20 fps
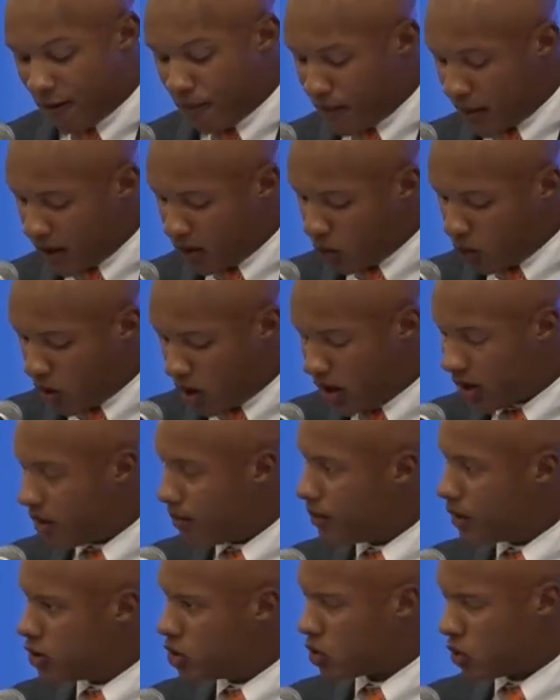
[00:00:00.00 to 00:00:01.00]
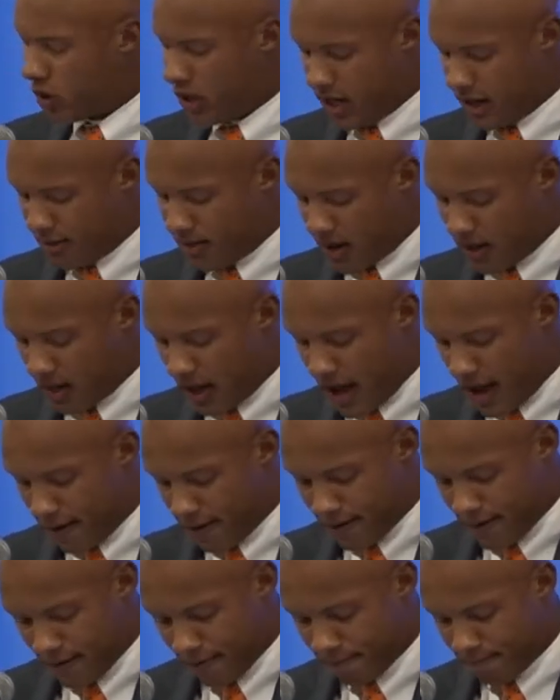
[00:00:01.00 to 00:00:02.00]
been one the majority of my
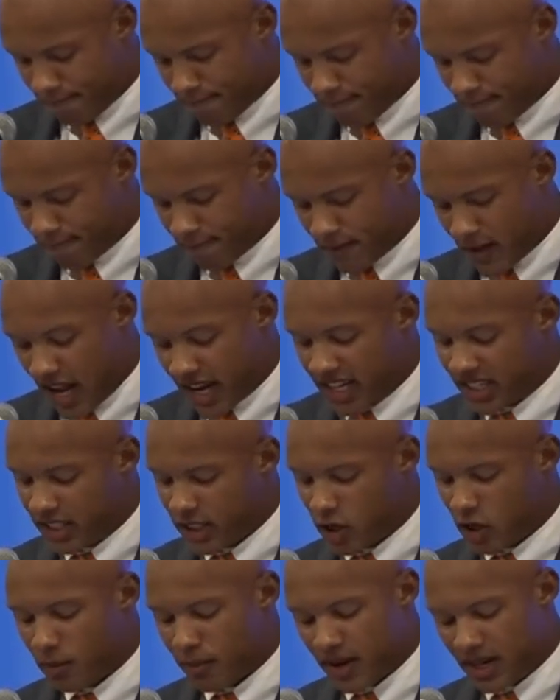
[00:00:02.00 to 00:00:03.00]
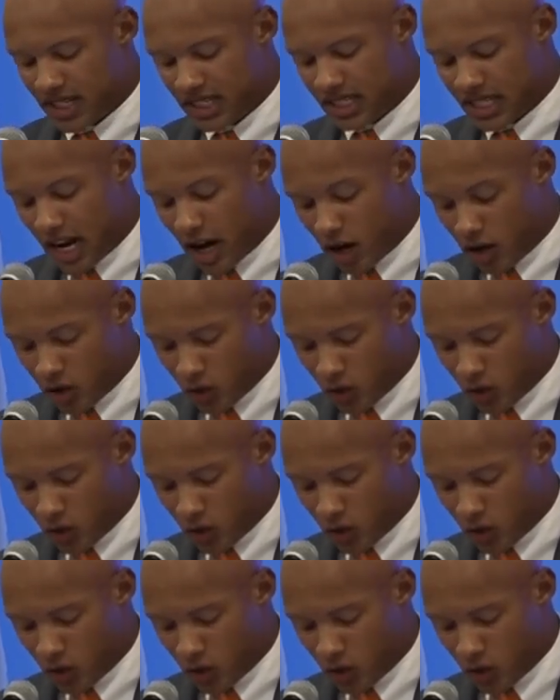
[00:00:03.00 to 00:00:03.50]
life. I consider my desire